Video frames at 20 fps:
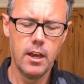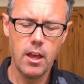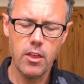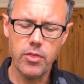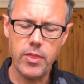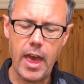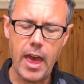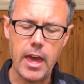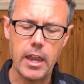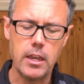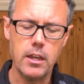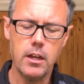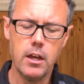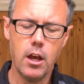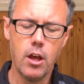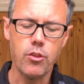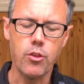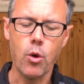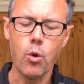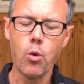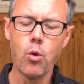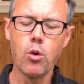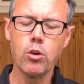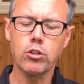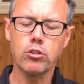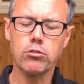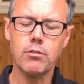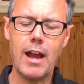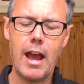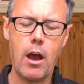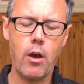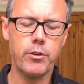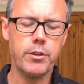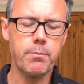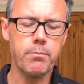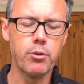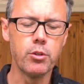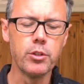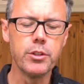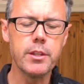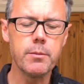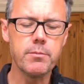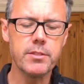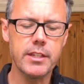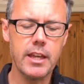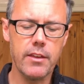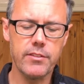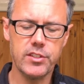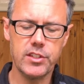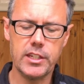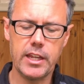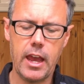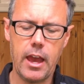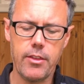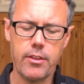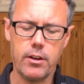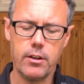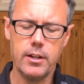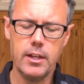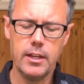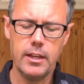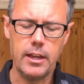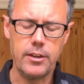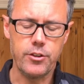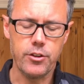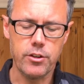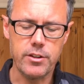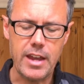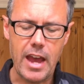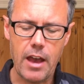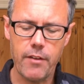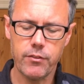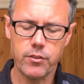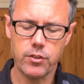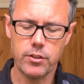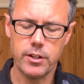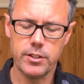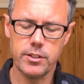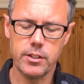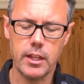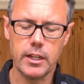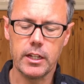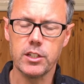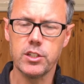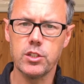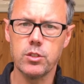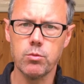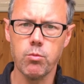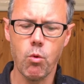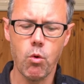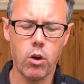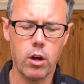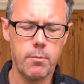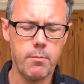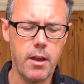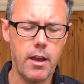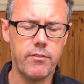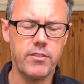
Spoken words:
Then, the whole crowd pulled themselves together and turned after us like a swarm of